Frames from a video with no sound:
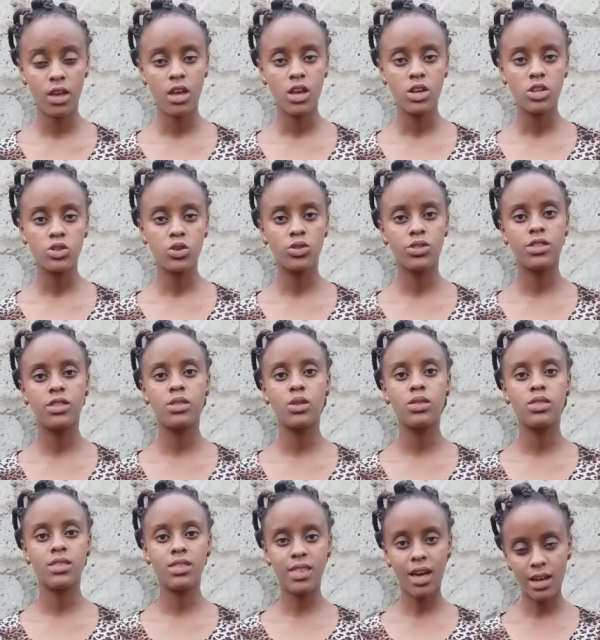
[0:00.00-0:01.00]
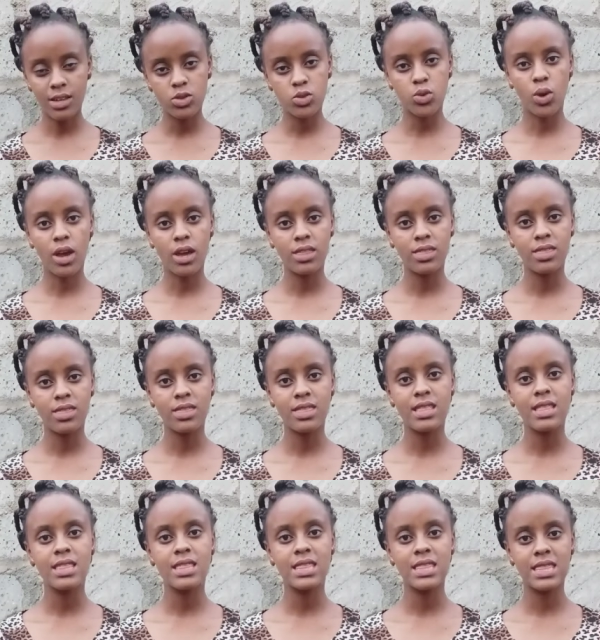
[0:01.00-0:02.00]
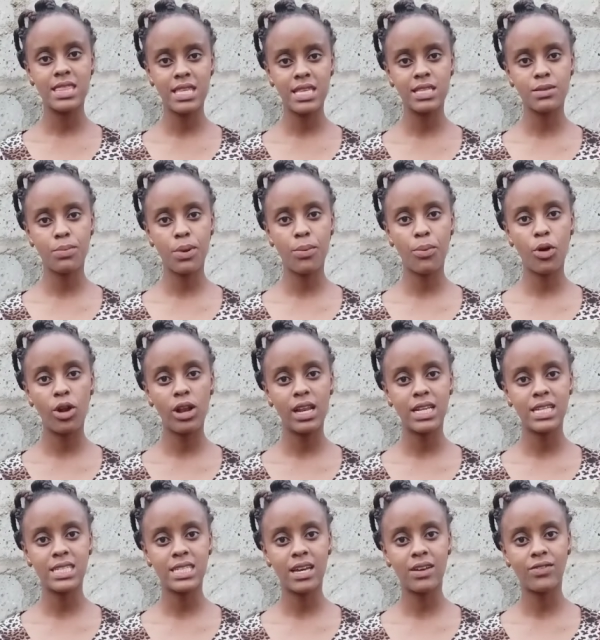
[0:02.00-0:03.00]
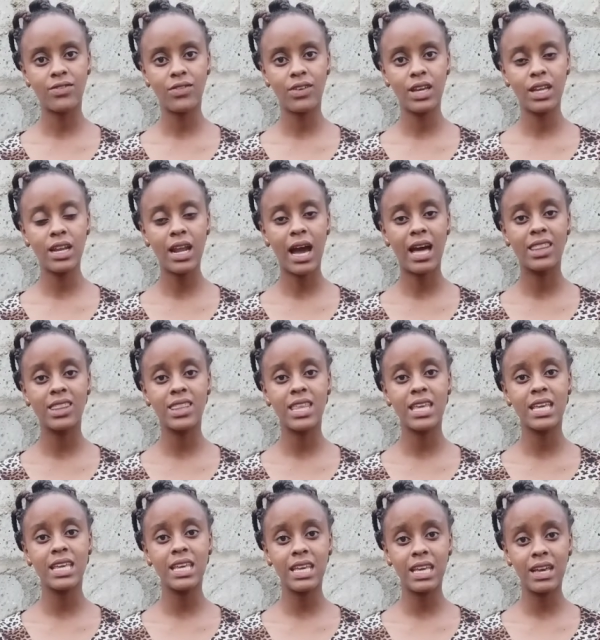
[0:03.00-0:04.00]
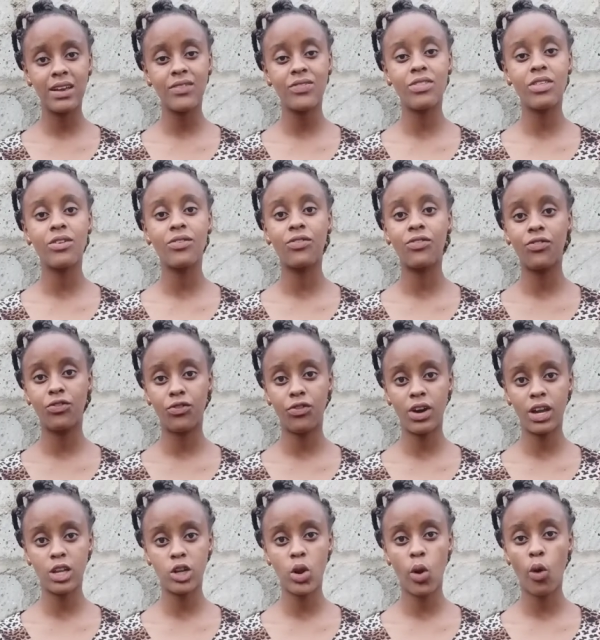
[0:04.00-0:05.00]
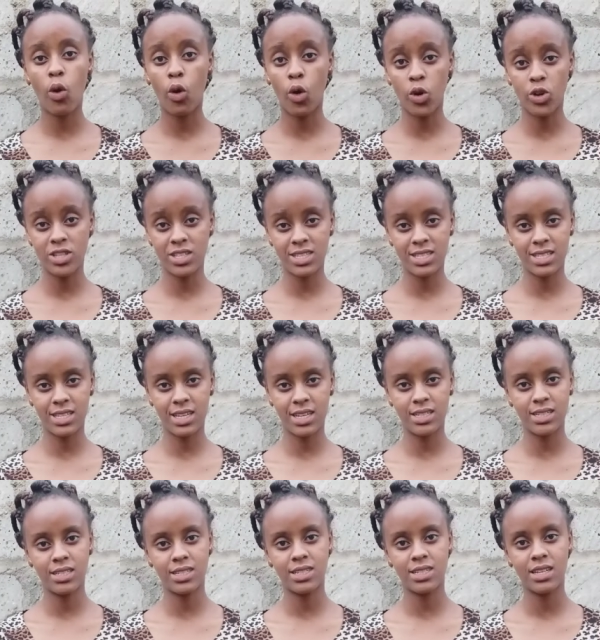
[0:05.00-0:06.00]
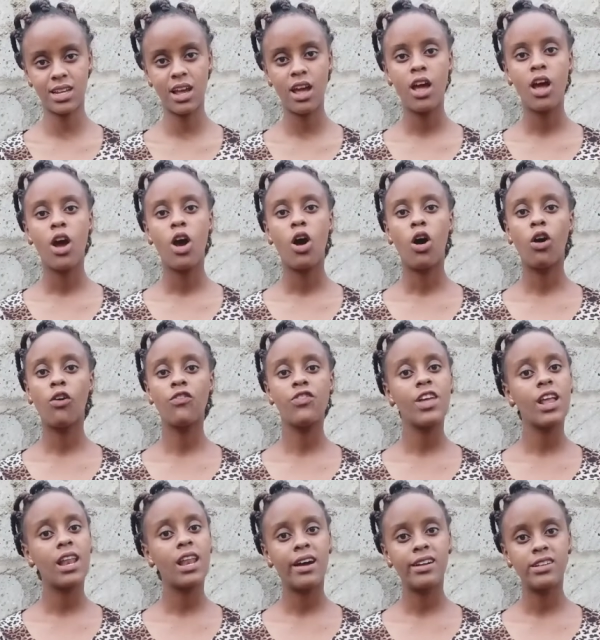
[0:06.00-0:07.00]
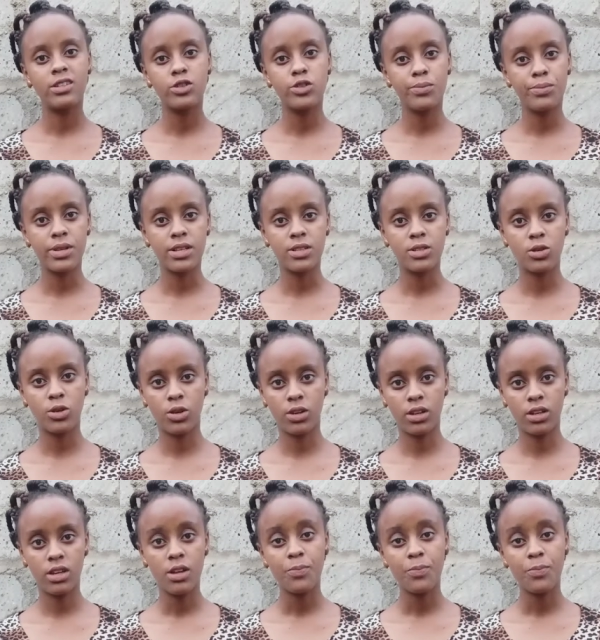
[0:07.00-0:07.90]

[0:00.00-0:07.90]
So that's why these people intervene and they give the final consent of the land to be sold.